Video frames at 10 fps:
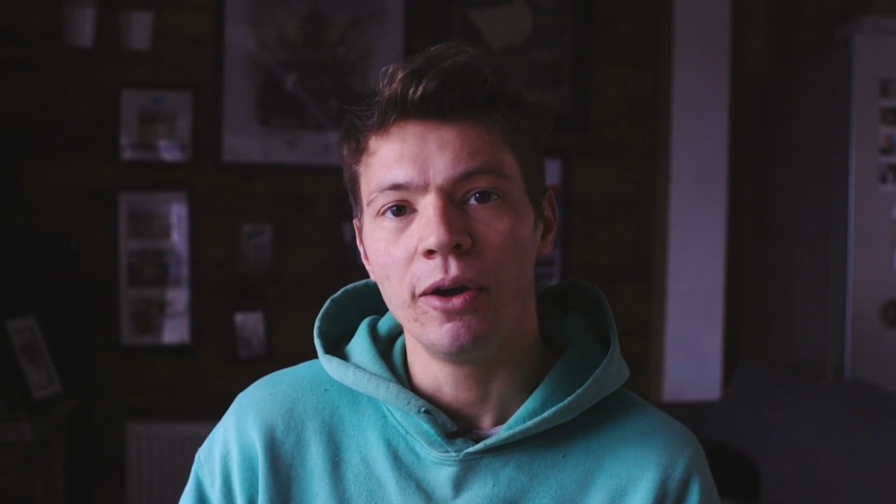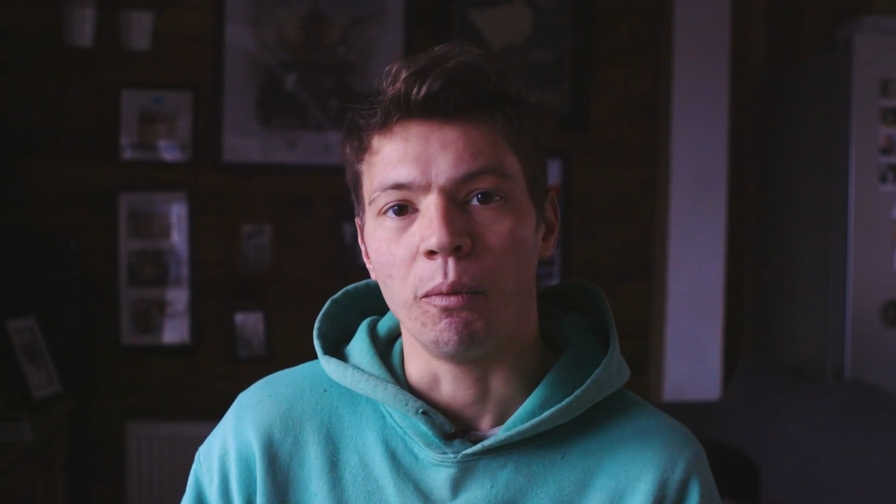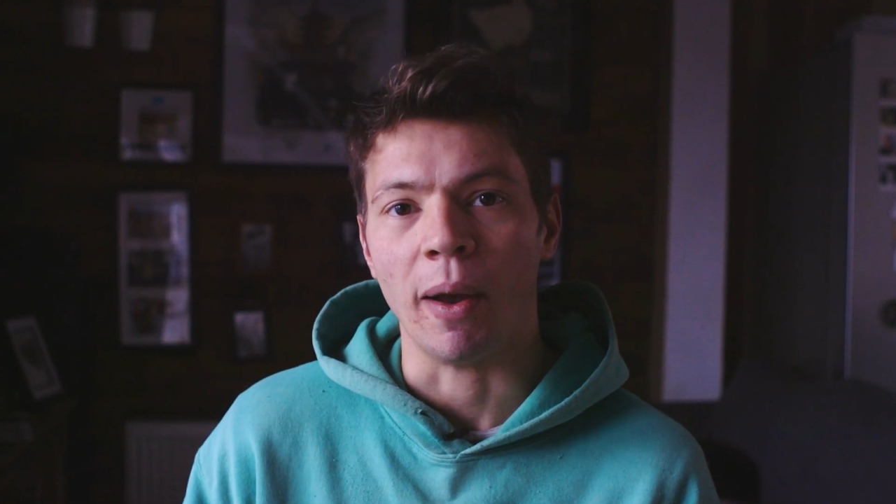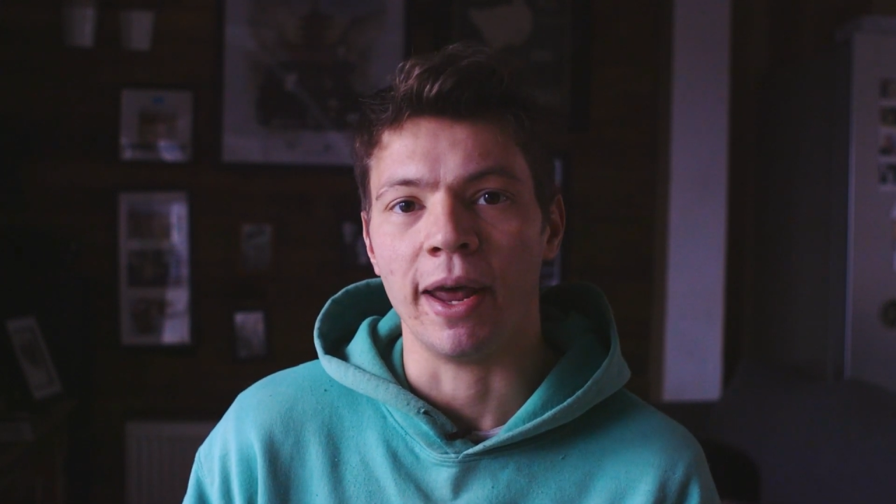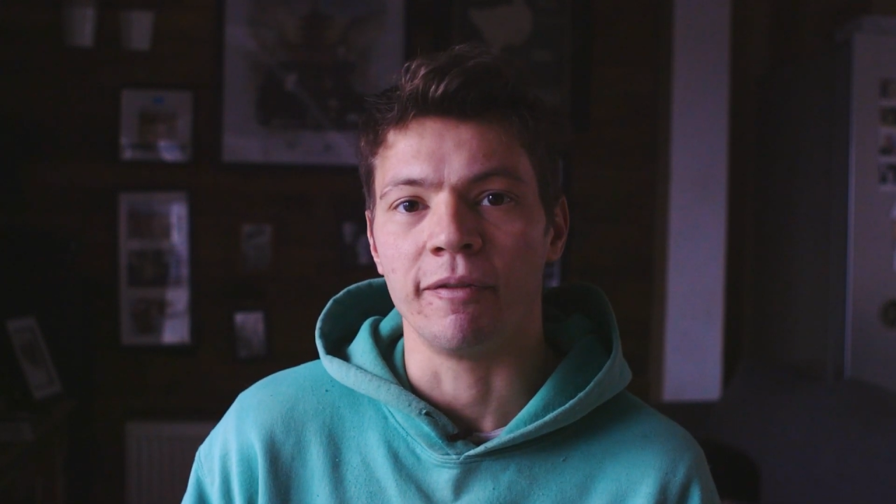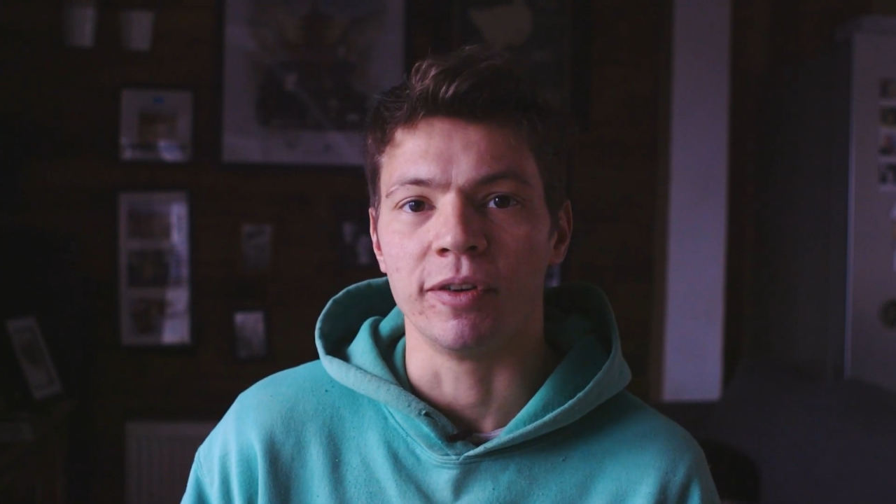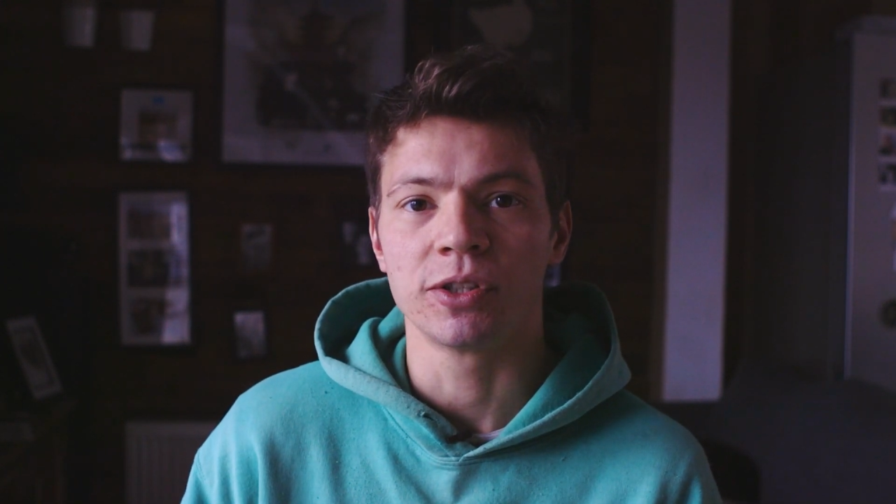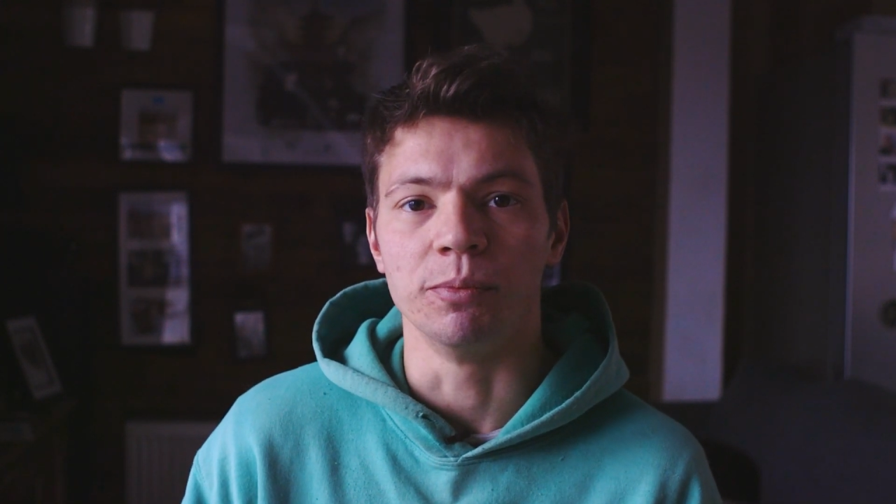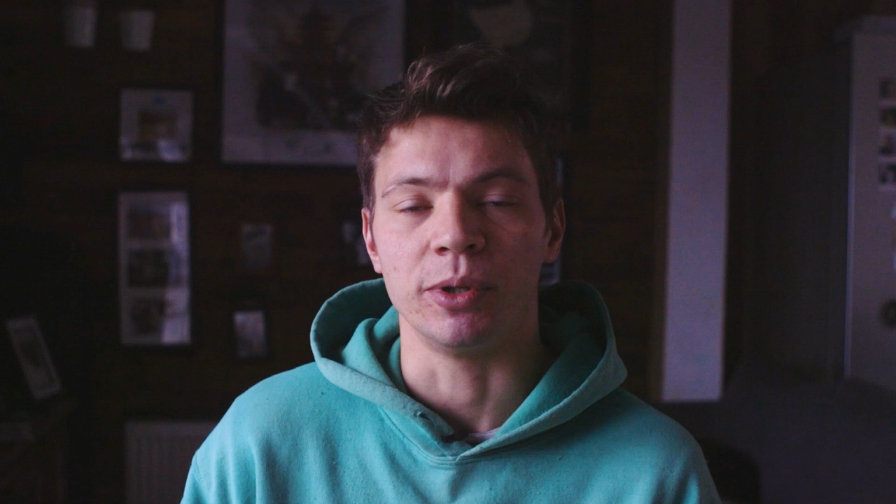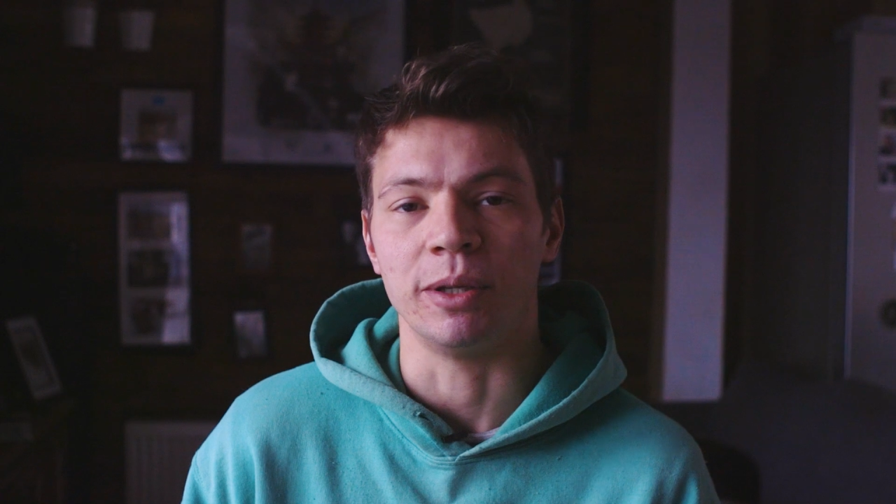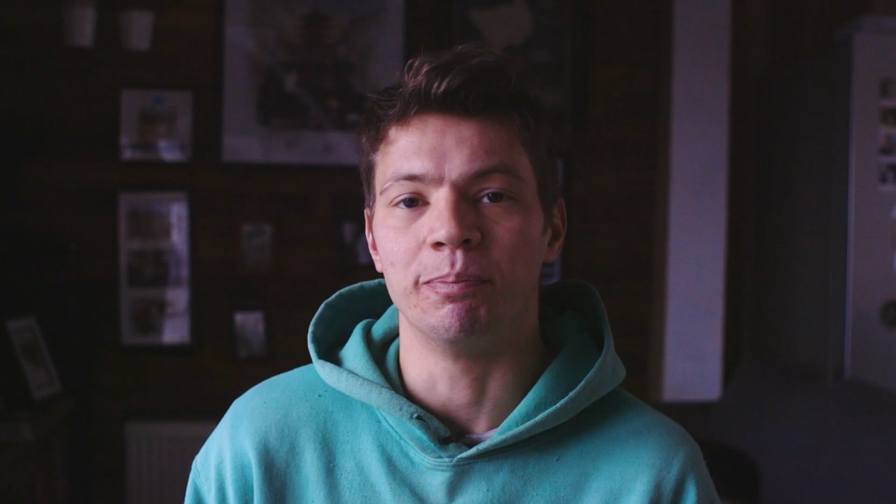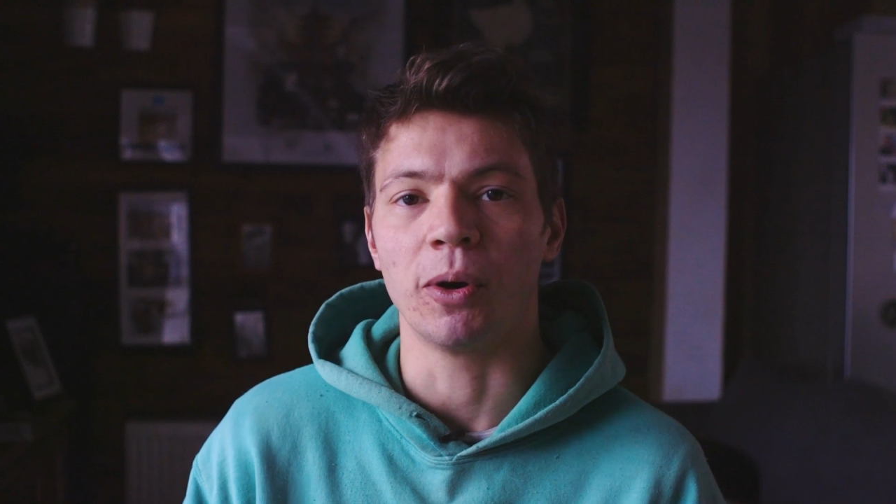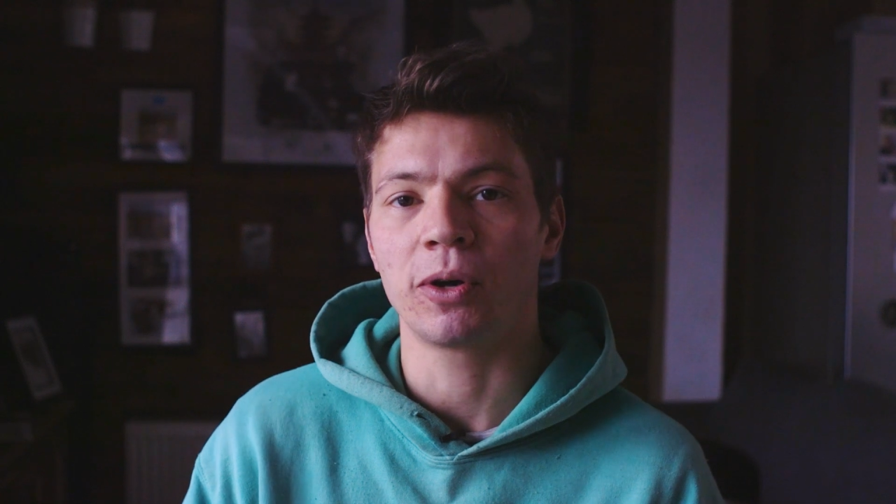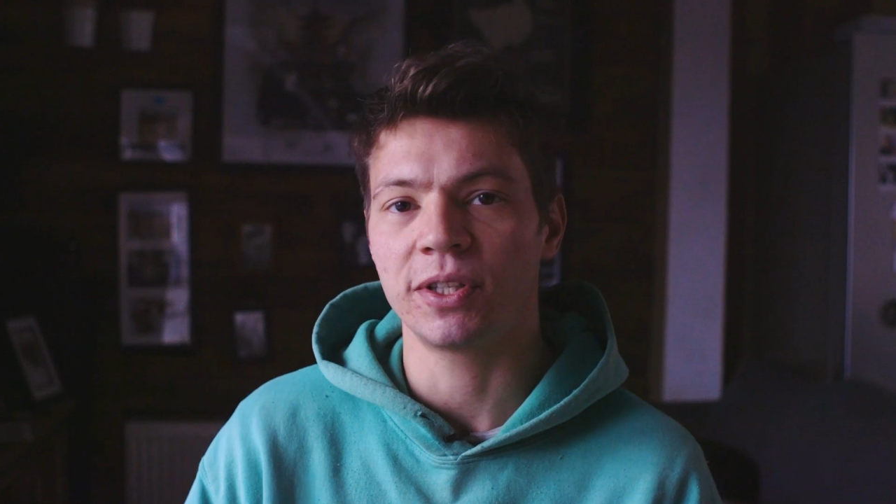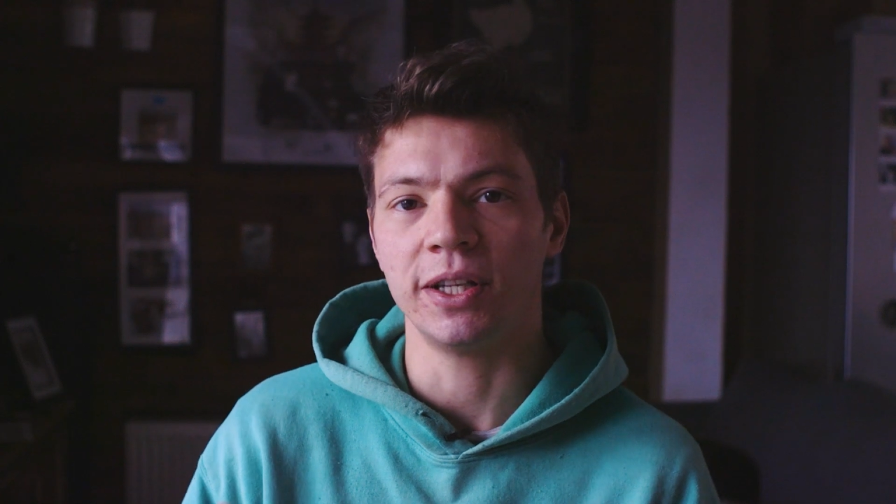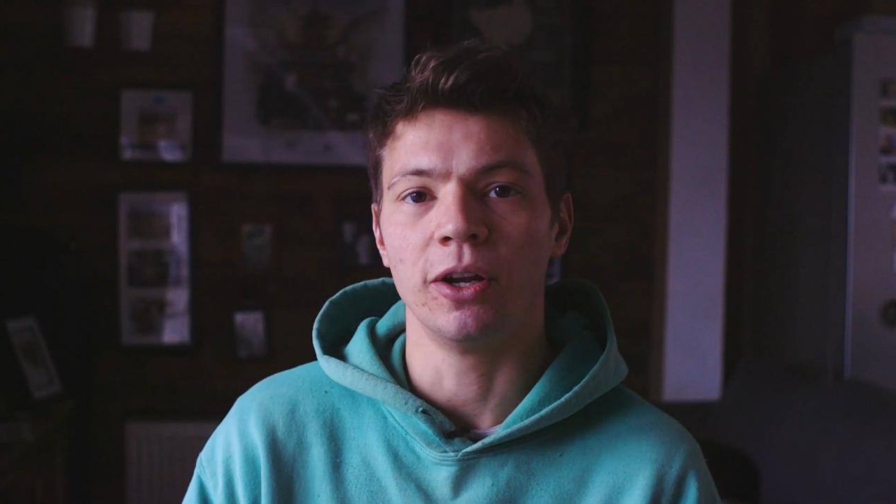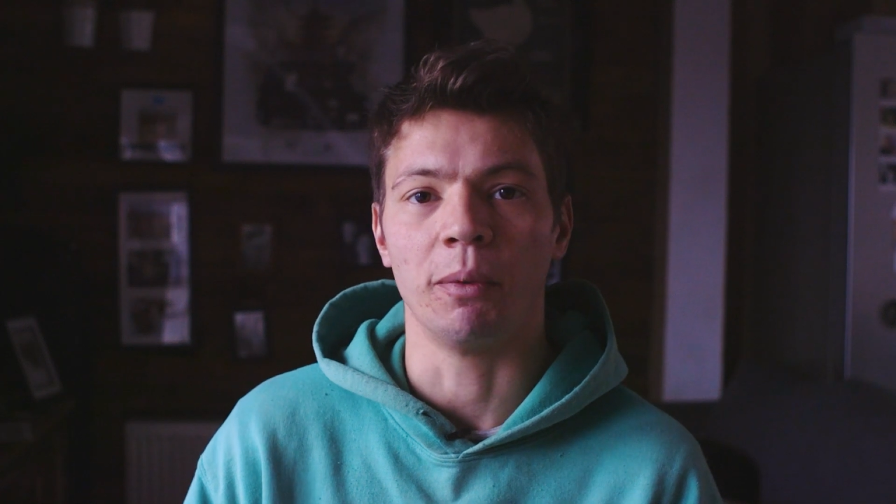whenever somebody books in